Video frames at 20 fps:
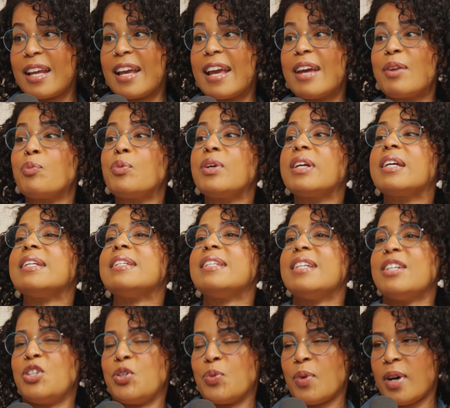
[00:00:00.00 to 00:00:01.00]
And we
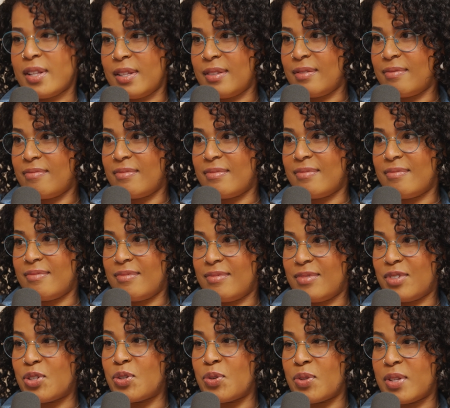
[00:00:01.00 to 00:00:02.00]
continue on
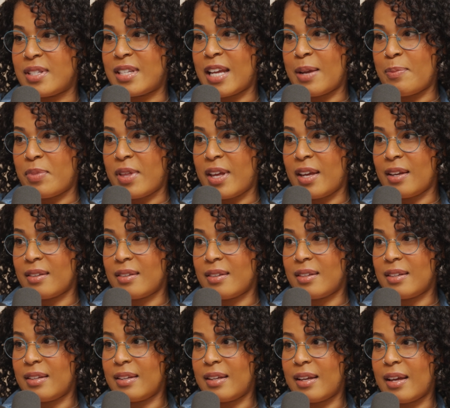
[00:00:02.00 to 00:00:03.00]
to do the same thing.
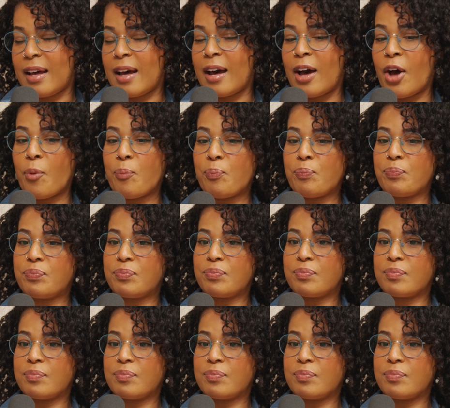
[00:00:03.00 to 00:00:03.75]
And